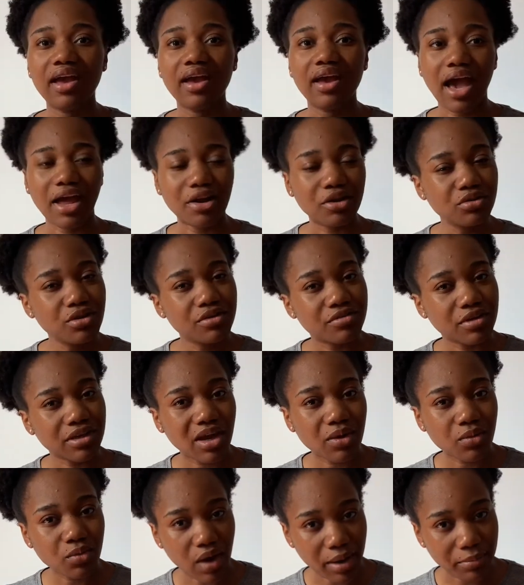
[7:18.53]
I don't know if you
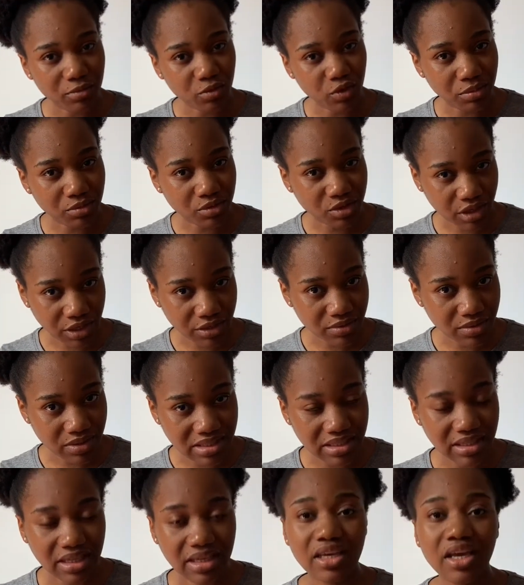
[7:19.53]
get what I'm trying to
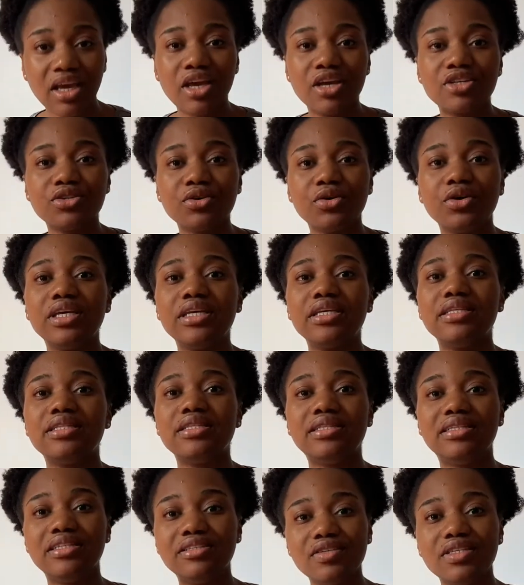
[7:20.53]
say. So
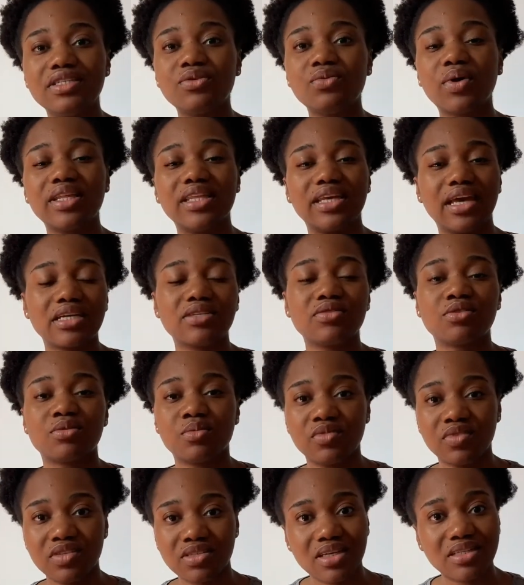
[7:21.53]
the reason why they ask for some
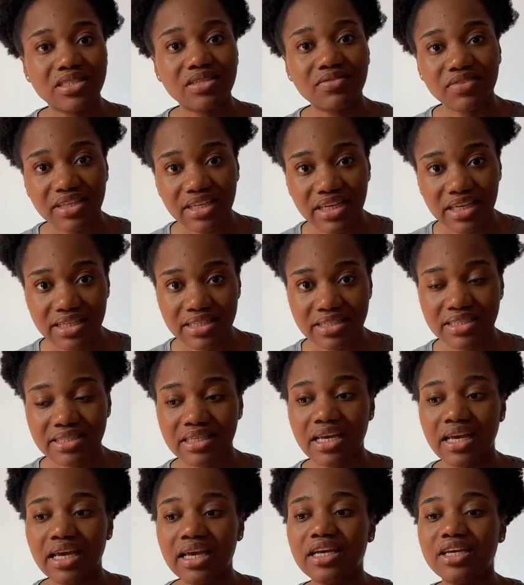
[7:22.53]
of these certificates
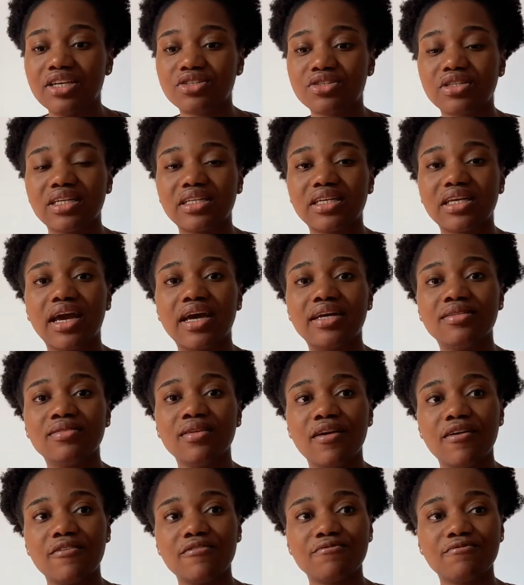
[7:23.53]
is so that they
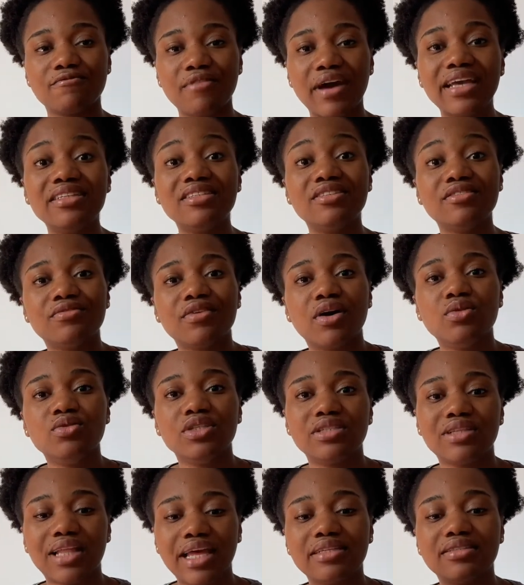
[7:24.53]
can find the
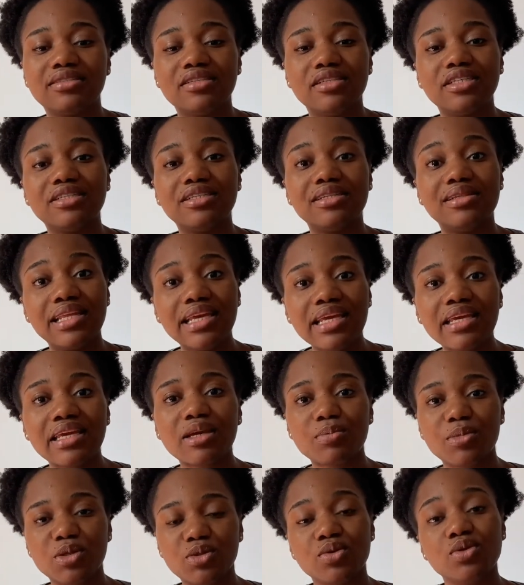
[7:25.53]
foundation, like the link
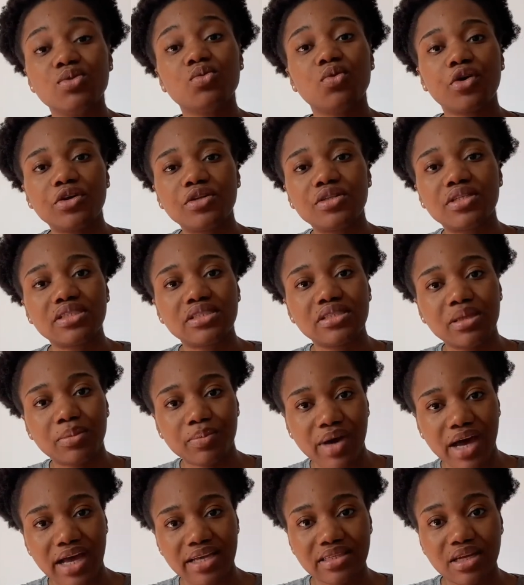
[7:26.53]
between what you did in the
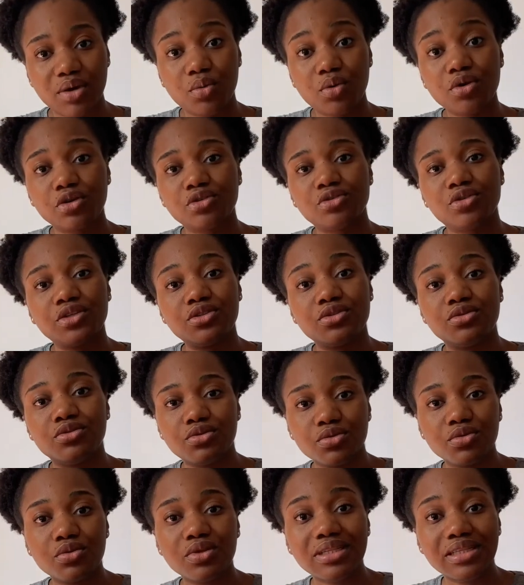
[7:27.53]
past and what you're trying to
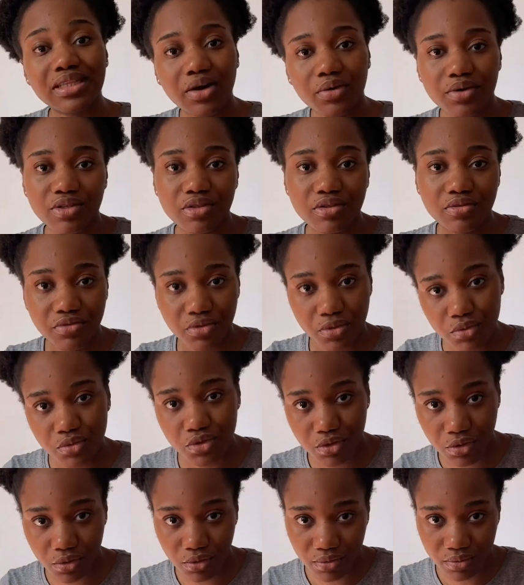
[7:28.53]
do now in the
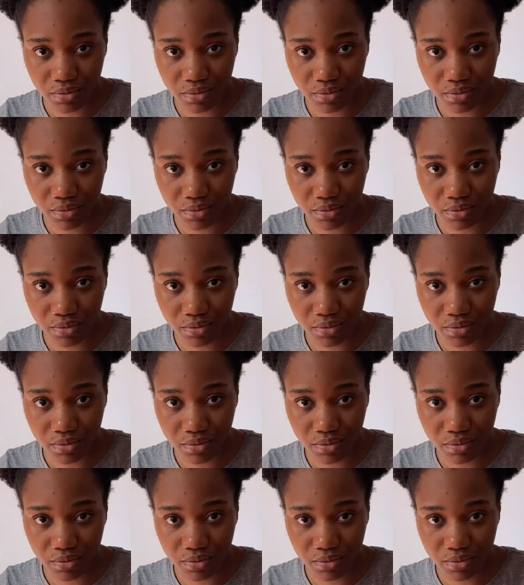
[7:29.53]
future.